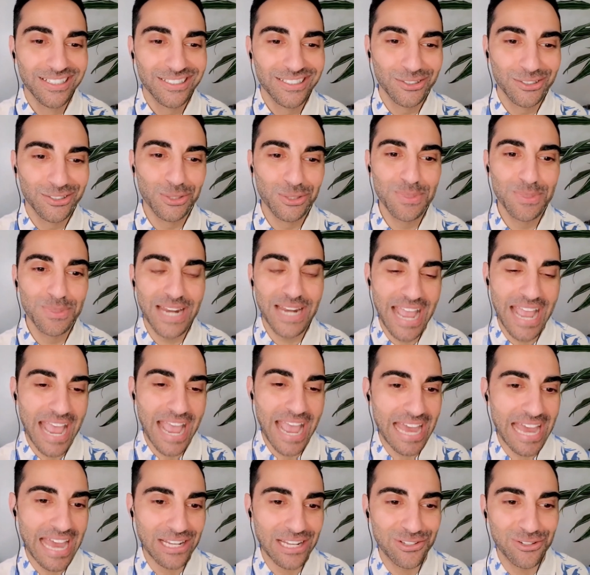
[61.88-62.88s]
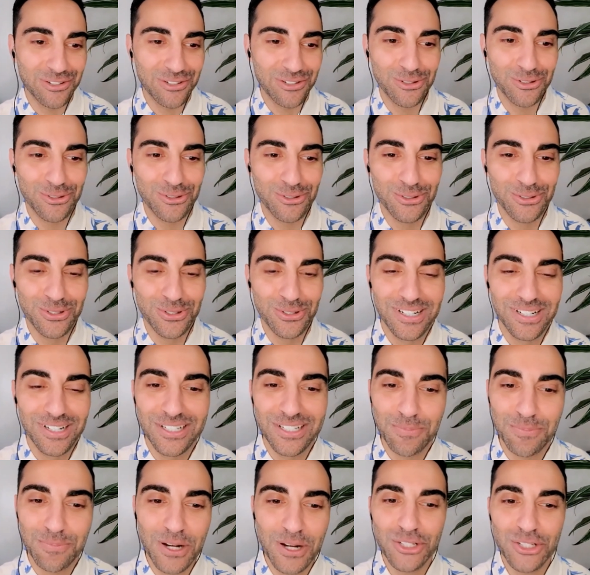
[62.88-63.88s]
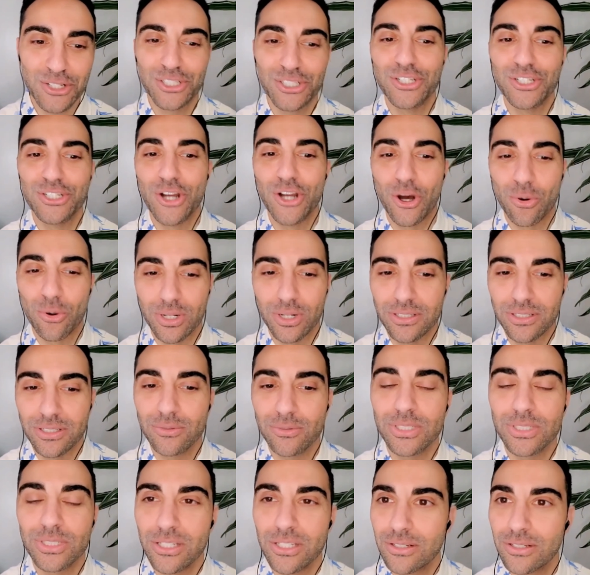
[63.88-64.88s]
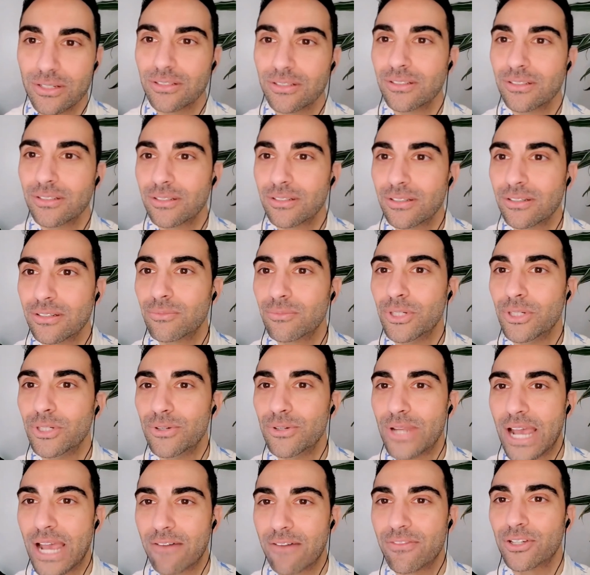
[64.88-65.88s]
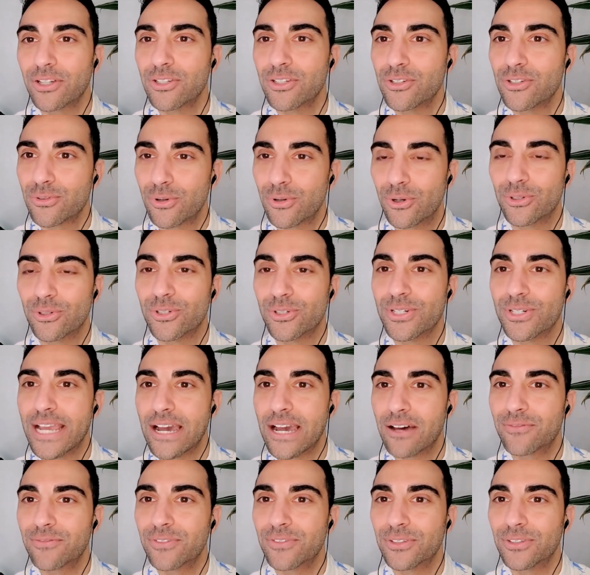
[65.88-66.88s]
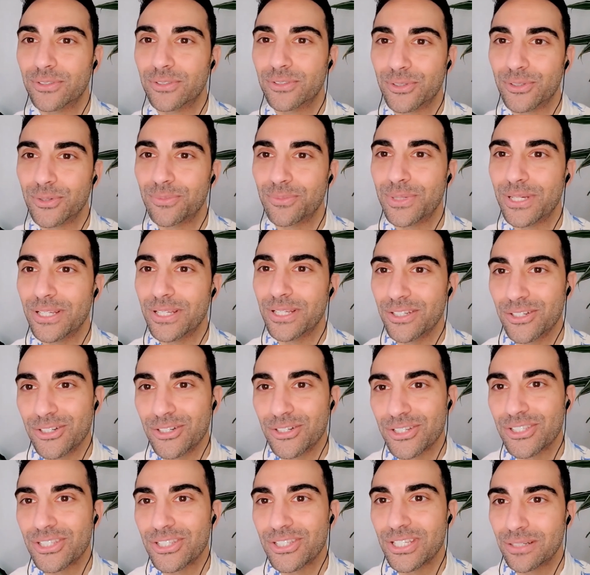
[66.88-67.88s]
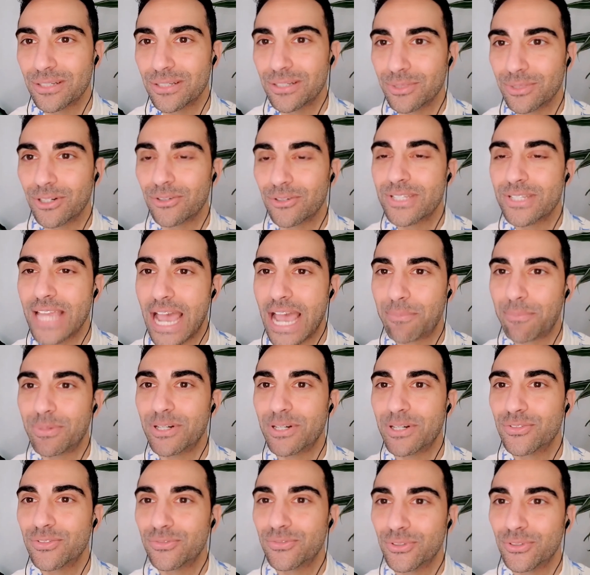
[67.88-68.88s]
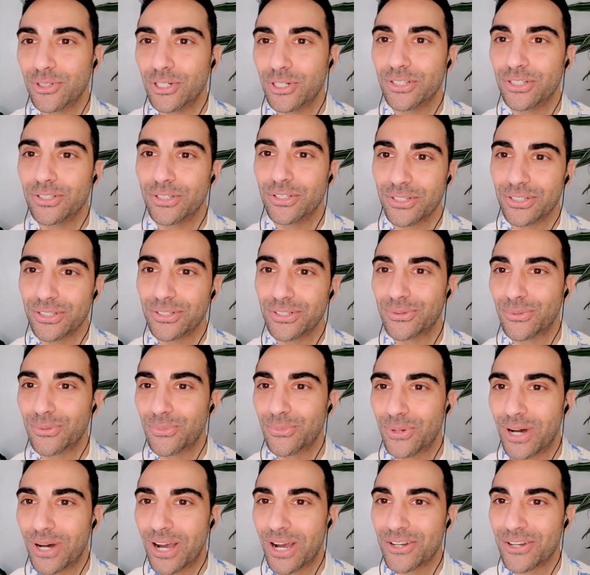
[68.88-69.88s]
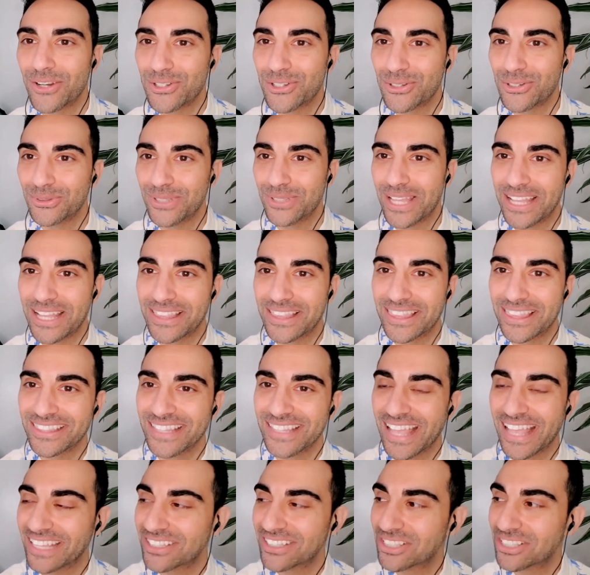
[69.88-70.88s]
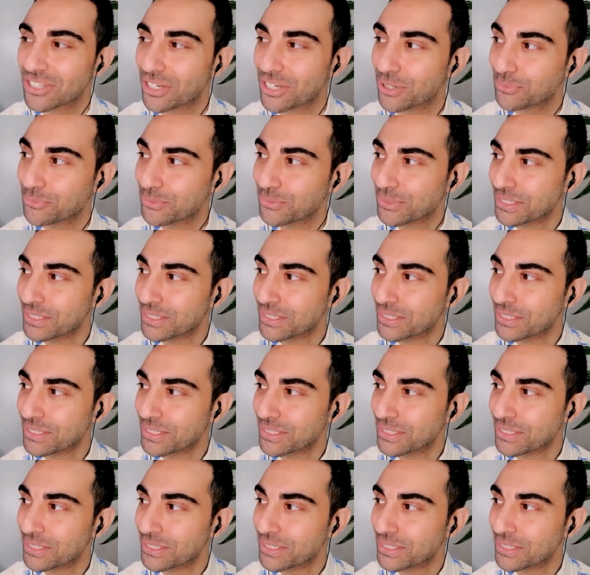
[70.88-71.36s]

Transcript: a little bit of attitude, especially, when you'd have the controller down for a little bit and you just see him, tapping his foot, looking for wash, doing that stuff.